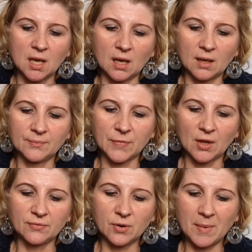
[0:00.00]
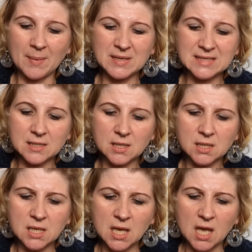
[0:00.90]
from
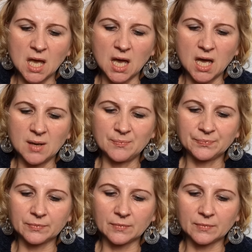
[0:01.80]
Amazon, I'm